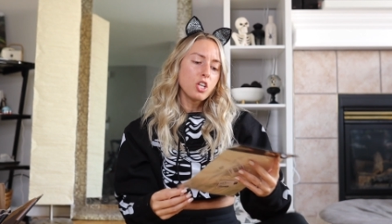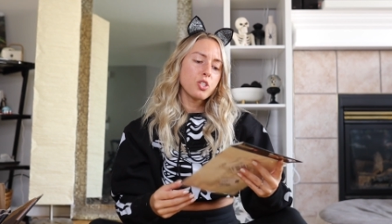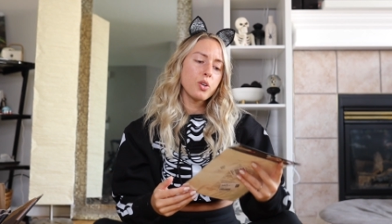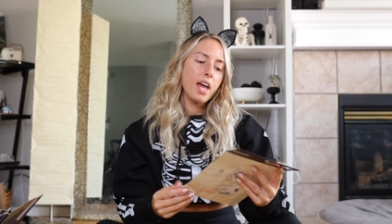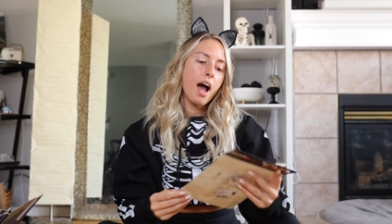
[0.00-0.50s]

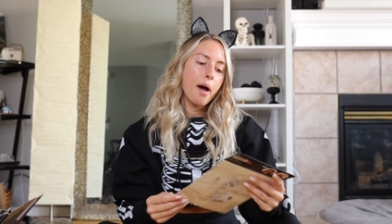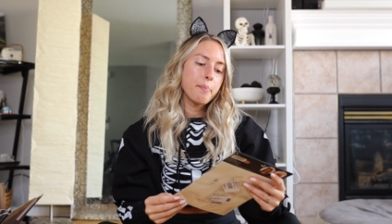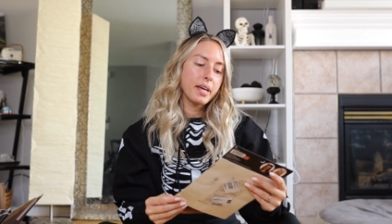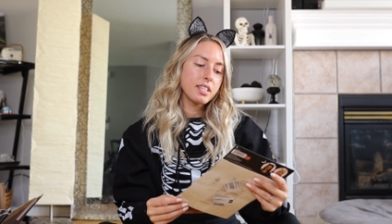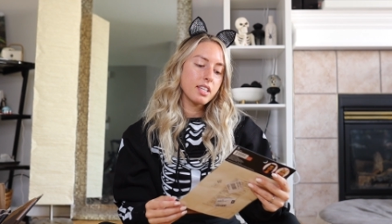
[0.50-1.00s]
So yeah,
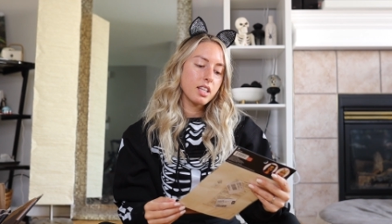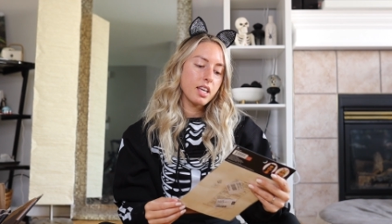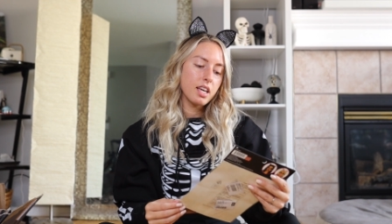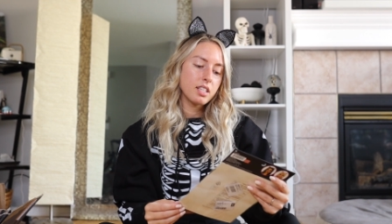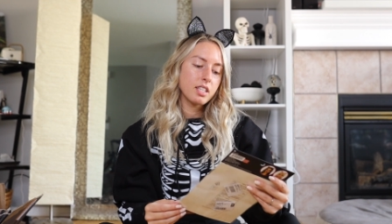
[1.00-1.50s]

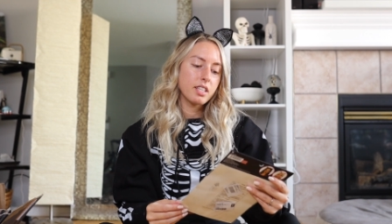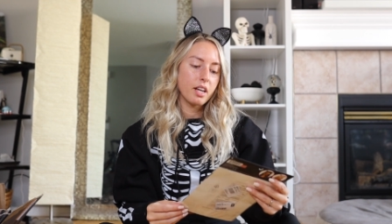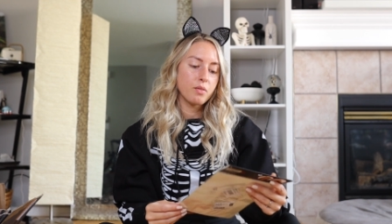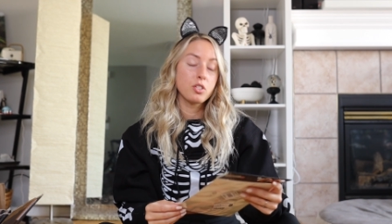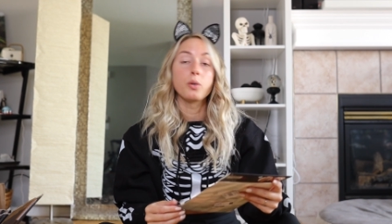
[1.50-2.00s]
basically
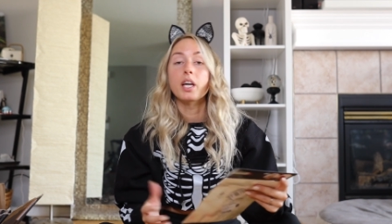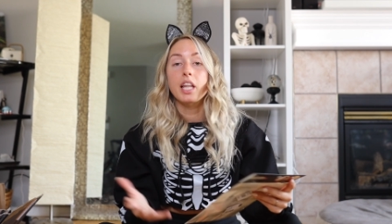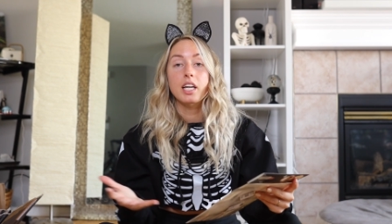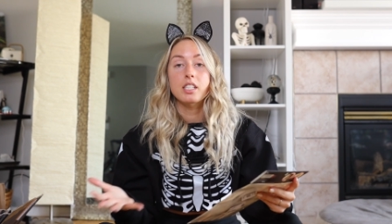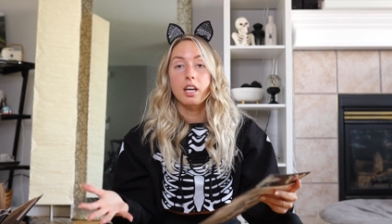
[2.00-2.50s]
instead of doing
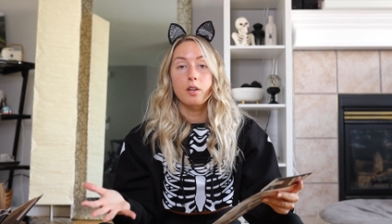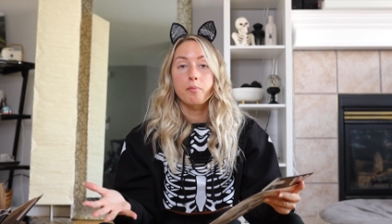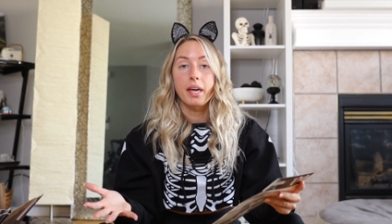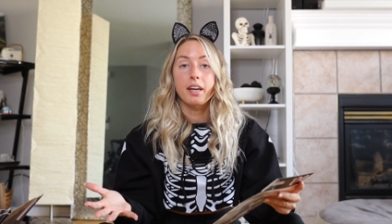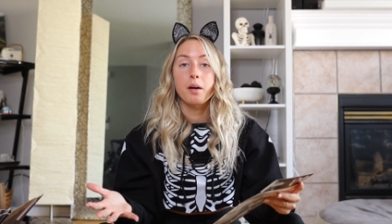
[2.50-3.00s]
like a ton
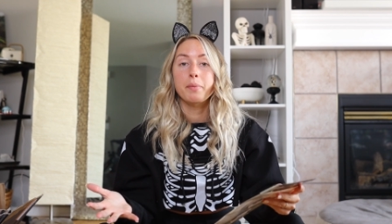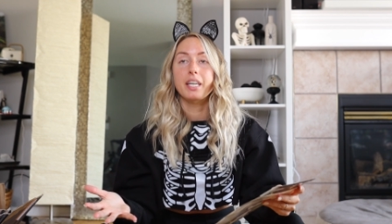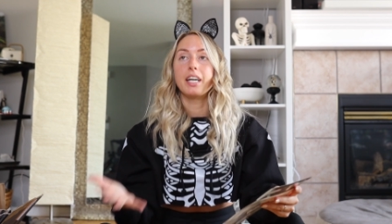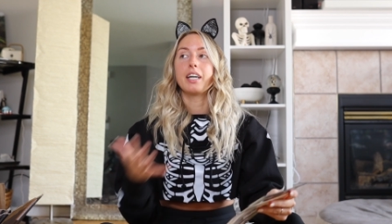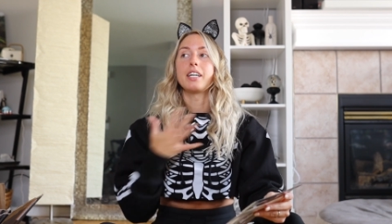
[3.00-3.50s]
of makeup,
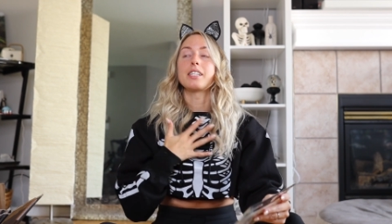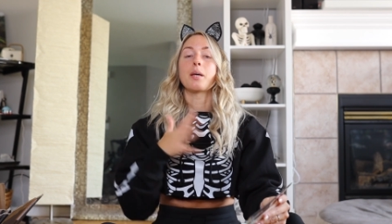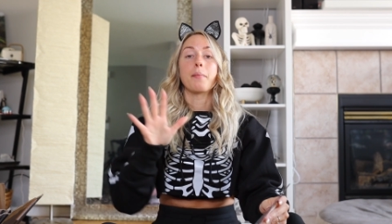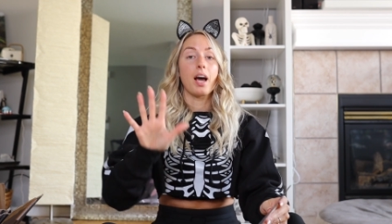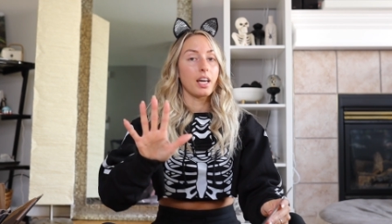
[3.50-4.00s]
because
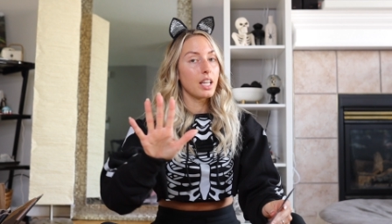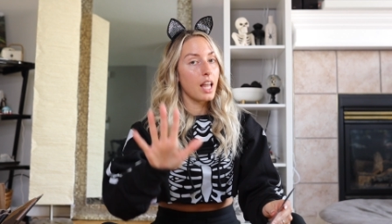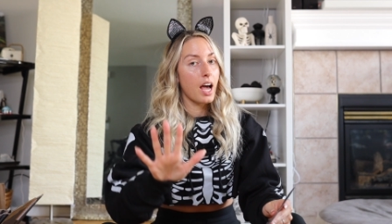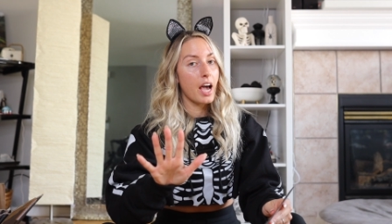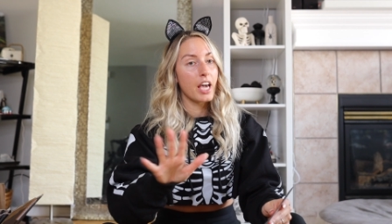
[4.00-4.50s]
I'm not gonna
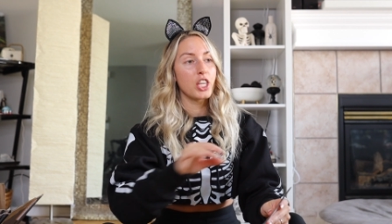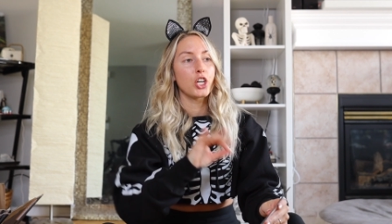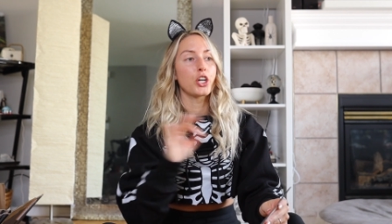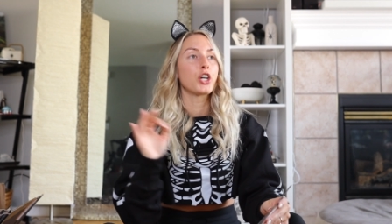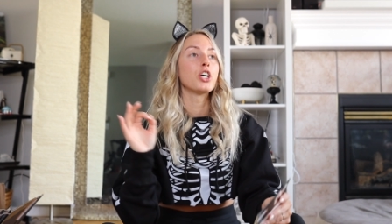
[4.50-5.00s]
lie,
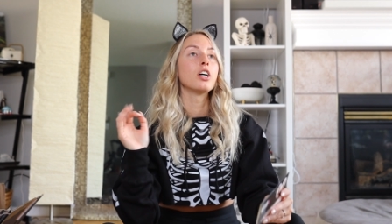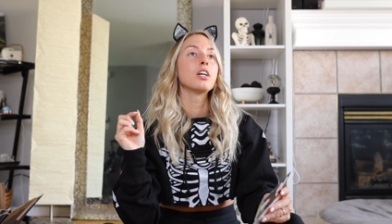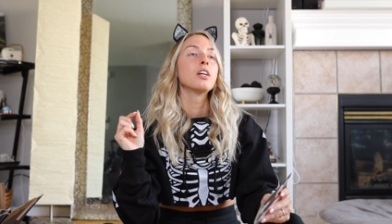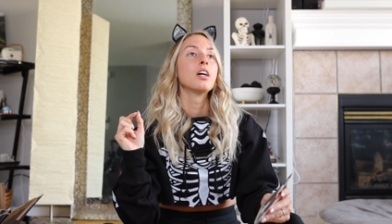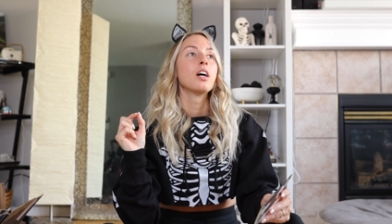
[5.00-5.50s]
your
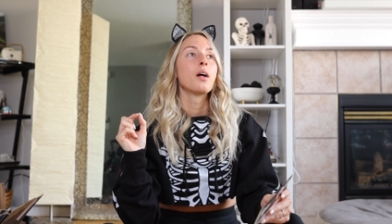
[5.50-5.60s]
girl